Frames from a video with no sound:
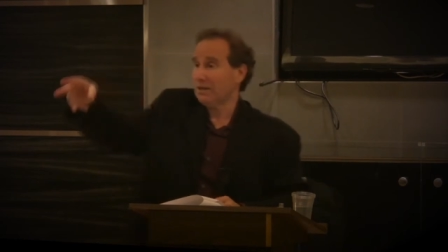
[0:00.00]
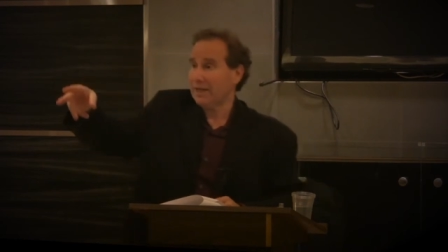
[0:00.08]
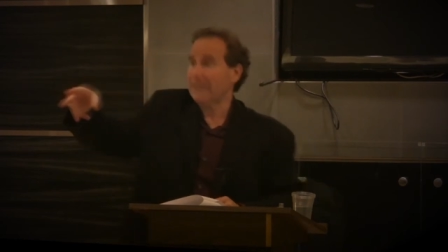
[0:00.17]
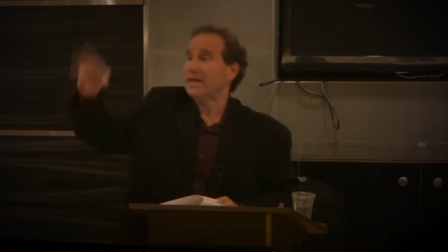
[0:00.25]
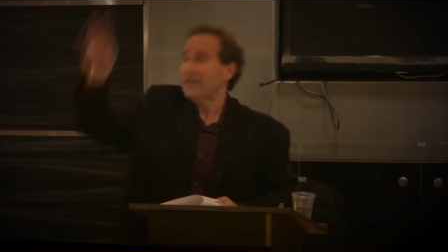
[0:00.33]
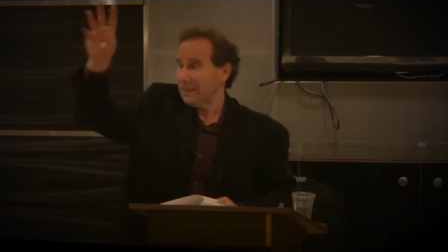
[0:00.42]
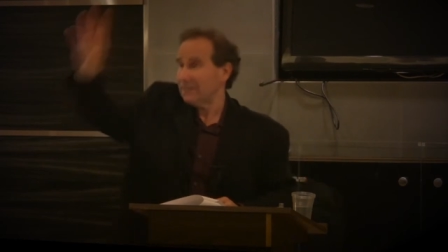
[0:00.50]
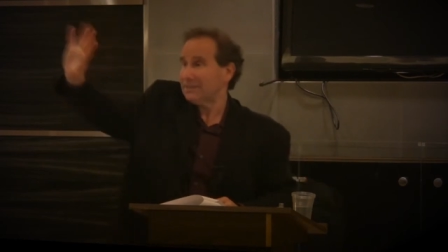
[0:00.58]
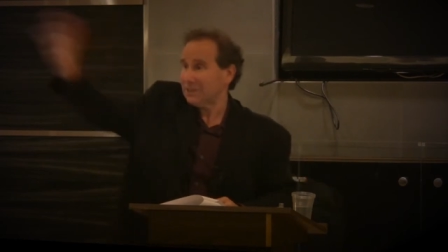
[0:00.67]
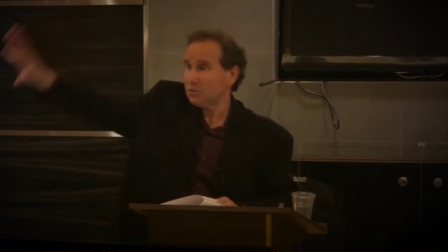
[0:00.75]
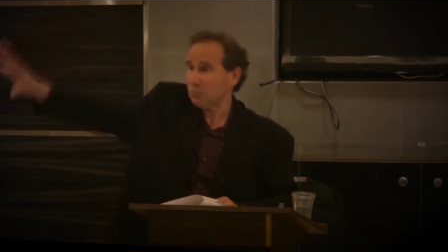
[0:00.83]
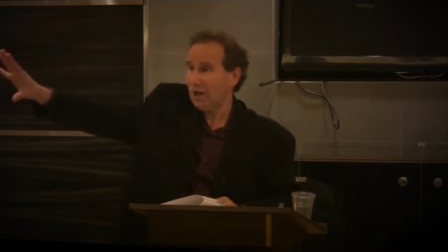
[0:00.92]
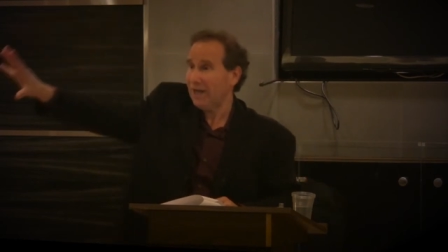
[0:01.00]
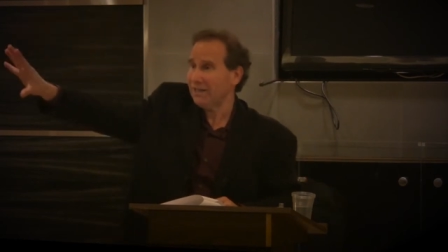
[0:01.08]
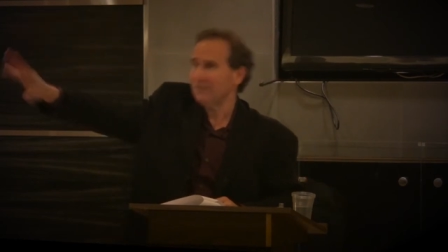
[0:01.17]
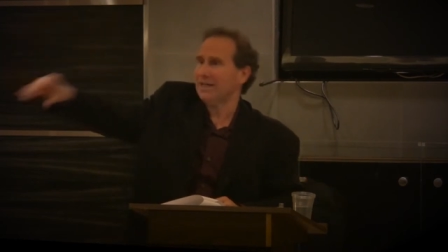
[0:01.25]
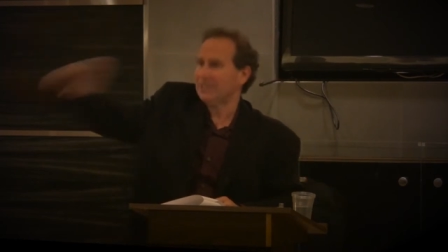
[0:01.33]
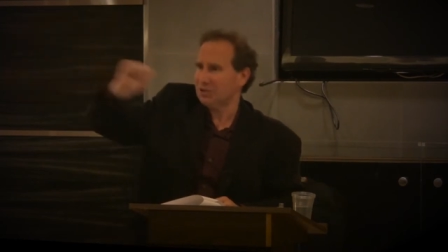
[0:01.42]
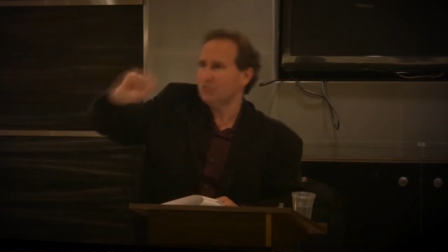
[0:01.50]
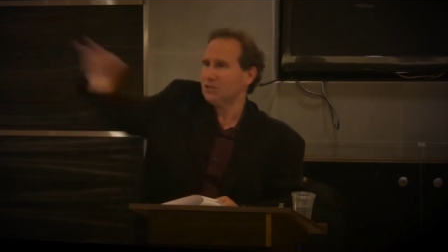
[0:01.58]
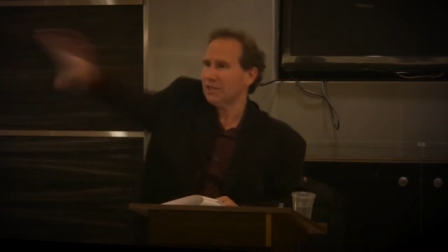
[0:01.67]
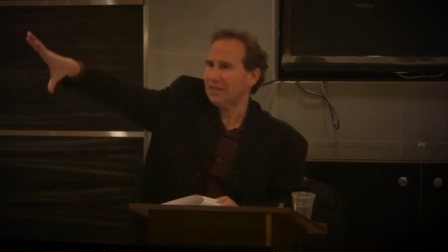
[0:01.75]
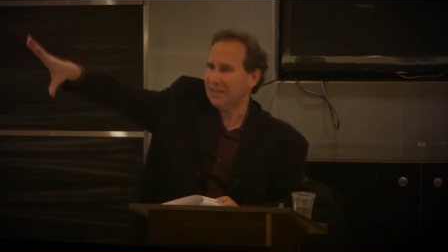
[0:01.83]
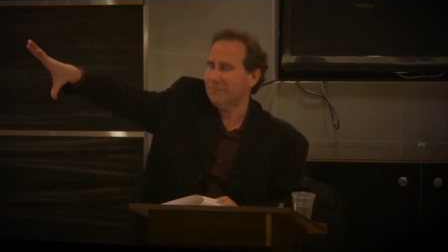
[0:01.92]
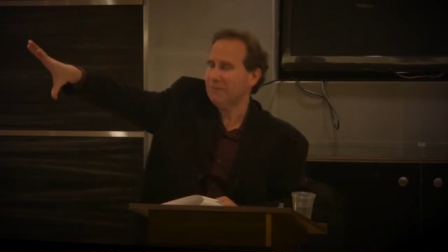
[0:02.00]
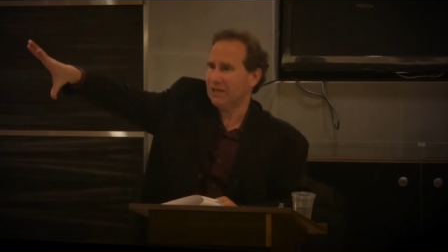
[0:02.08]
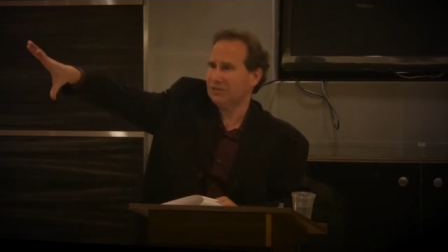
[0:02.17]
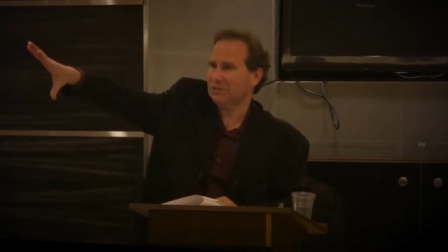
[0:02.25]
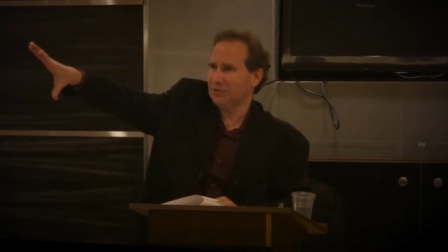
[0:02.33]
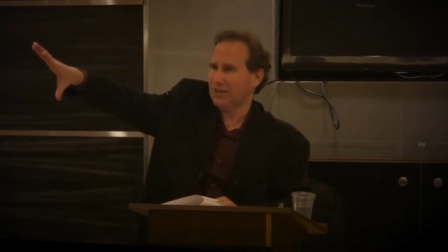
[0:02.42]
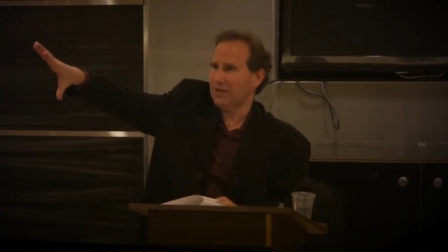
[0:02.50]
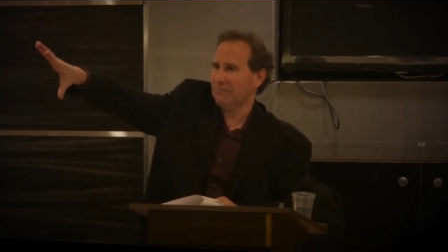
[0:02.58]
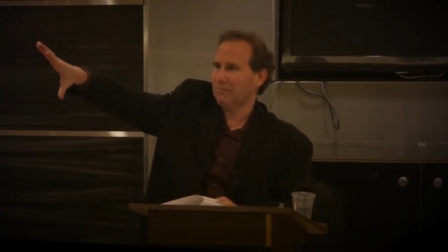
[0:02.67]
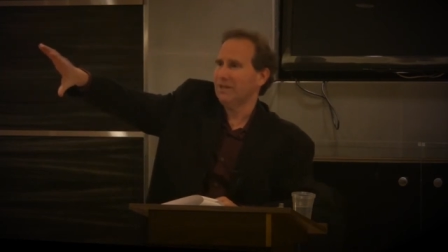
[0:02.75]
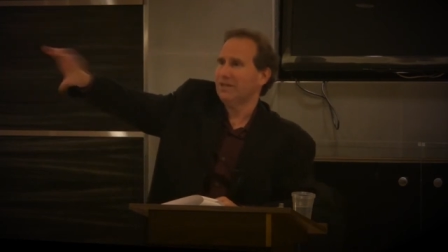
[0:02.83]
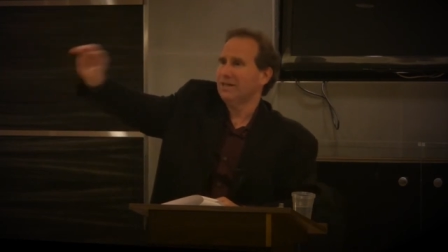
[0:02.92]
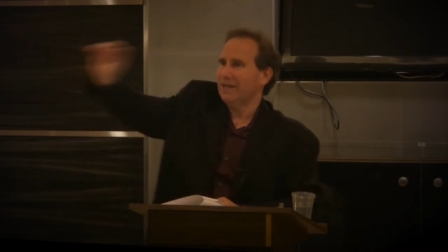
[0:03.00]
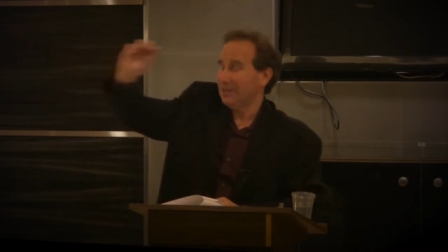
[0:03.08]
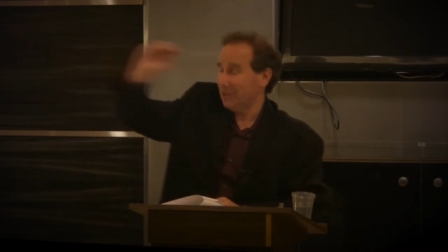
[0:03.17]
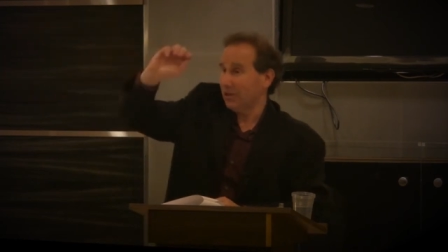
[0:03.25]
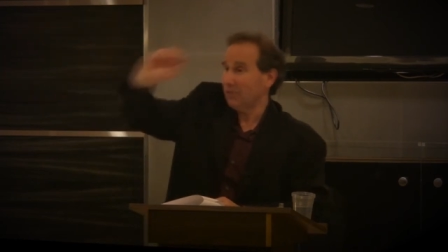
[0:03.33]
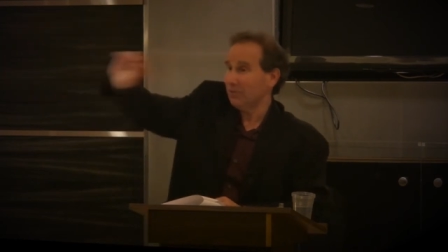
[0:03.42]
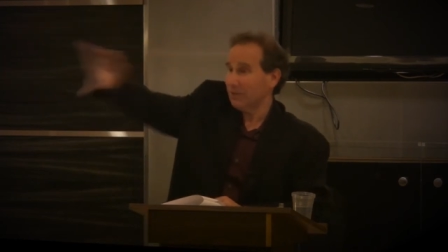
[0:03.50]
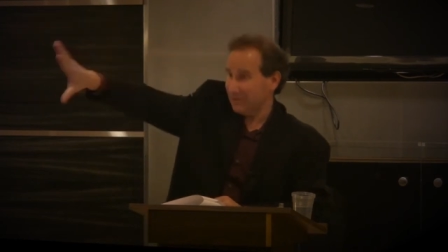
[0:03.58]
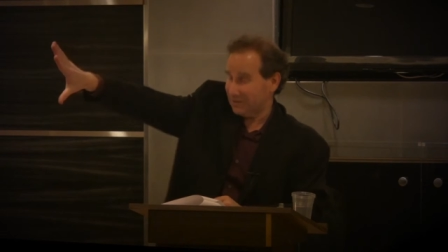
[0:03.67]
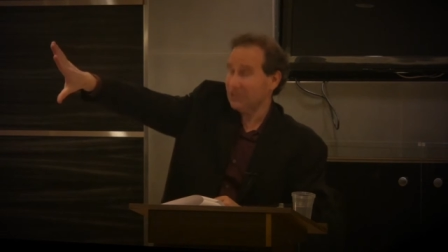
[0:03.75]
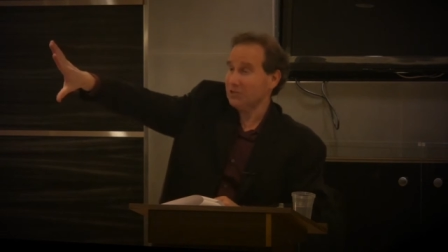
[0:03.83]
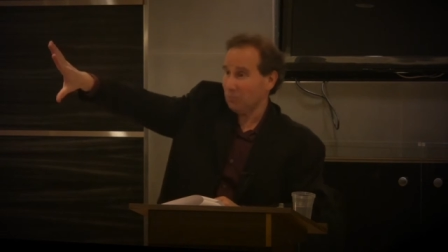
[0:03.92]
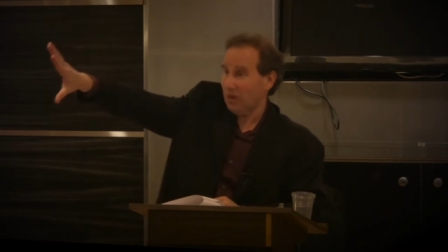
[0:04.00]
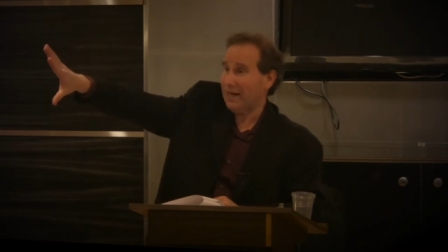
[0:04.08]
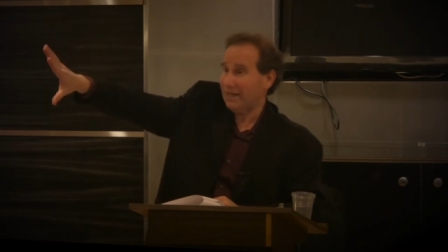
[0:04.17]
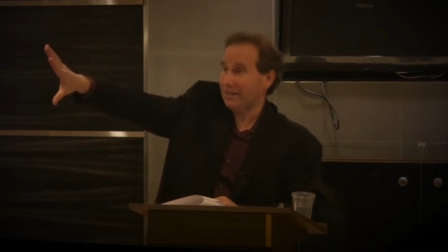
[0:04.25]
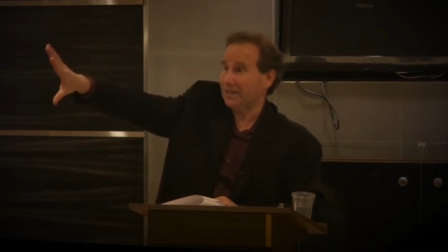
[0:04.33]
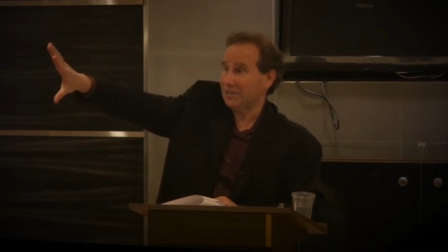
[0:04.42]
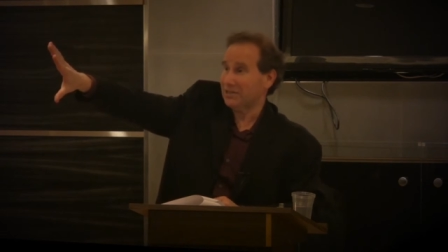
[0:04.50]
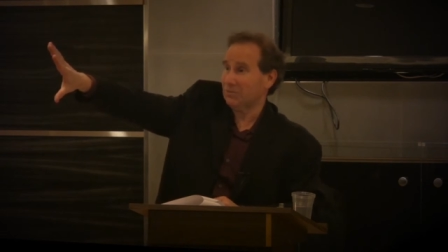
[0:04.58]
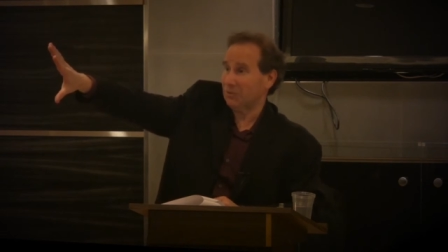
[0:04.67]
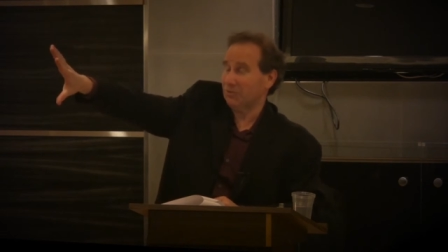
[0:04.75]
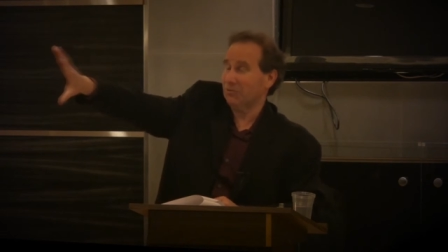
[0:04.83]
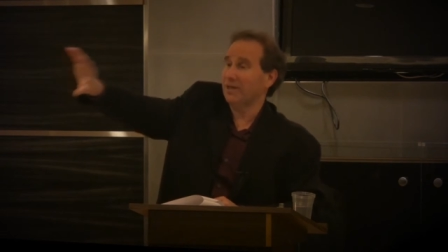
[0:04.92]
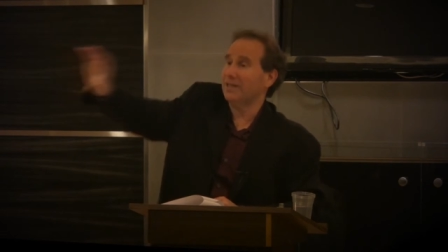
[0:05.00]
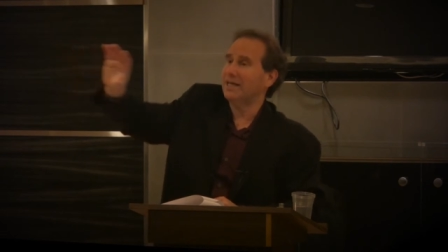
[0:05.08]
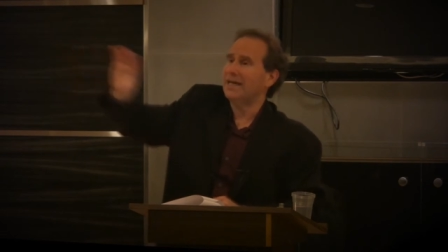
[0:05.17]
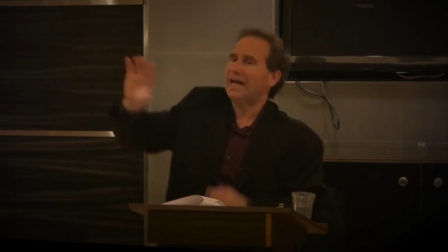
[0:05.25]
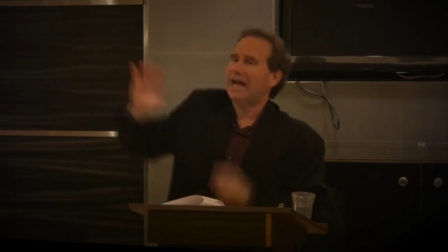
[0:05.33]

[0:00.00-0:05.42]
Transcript: Like, is this right? Like, so you send an email to them, and you go, is this right, that this is what we agreed?